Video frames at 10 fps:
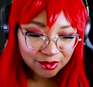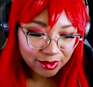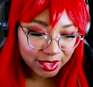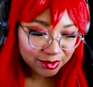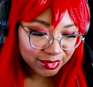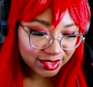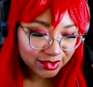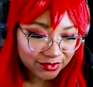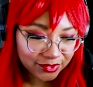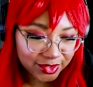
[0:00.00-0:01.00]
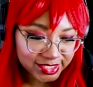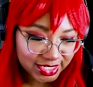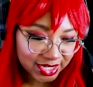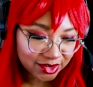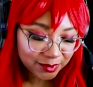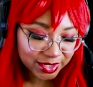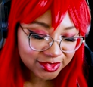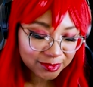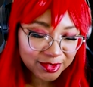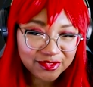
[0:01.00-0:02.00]
Rambley's voice kind of
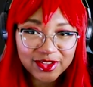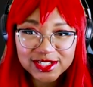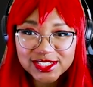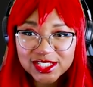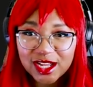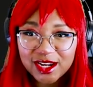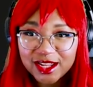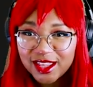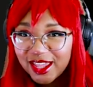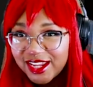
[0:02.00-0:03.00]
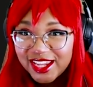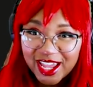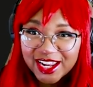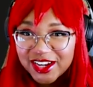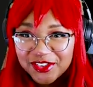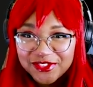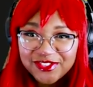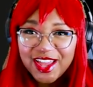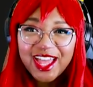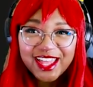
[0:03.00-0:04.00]
reminds me of, like, Sonic, like, gotta go
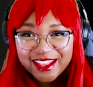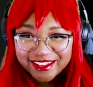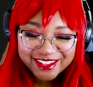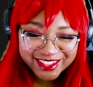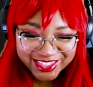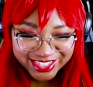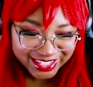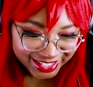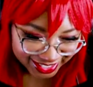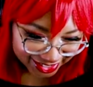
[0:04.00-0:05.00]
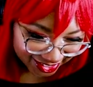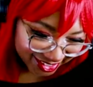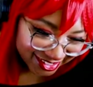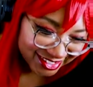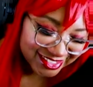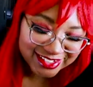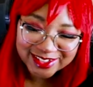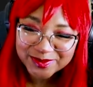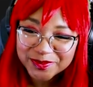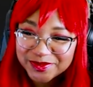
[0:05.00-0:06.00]
fast, chili dogs.
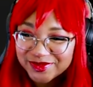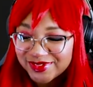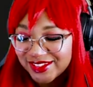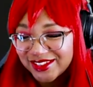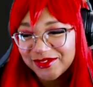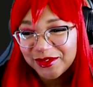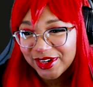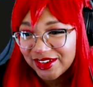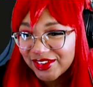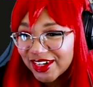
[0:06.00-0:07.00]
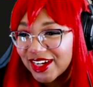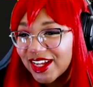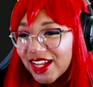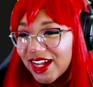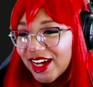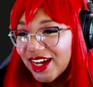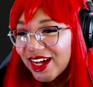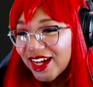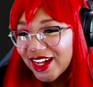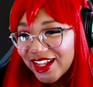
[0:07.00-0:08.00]
Whatever.
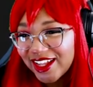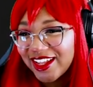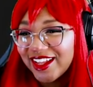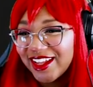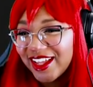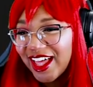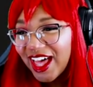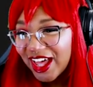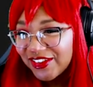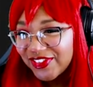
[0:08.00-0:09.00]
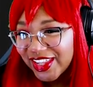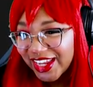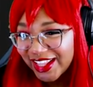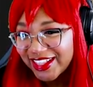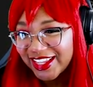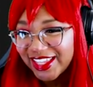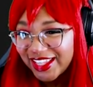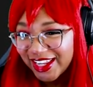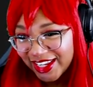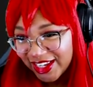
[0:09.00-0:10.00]
I feel like as a
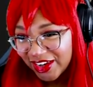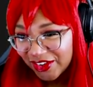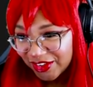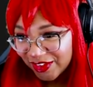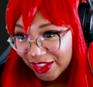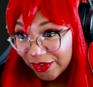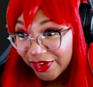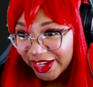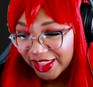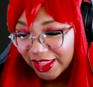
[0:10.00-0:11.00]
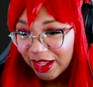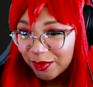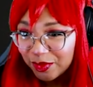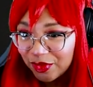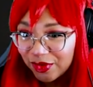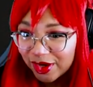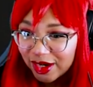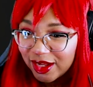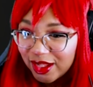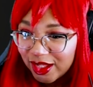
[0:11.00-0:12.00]
kid, Indigo used Lloyd a lot more.
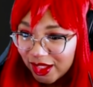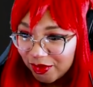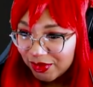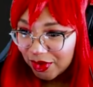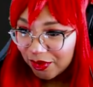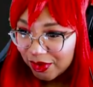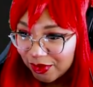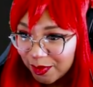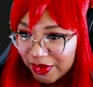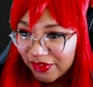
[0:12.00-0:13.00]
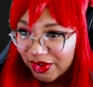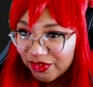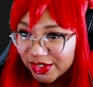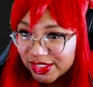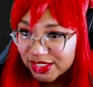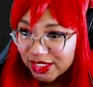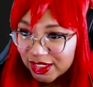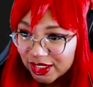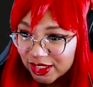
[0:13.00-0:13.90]
He was always one of my favorites.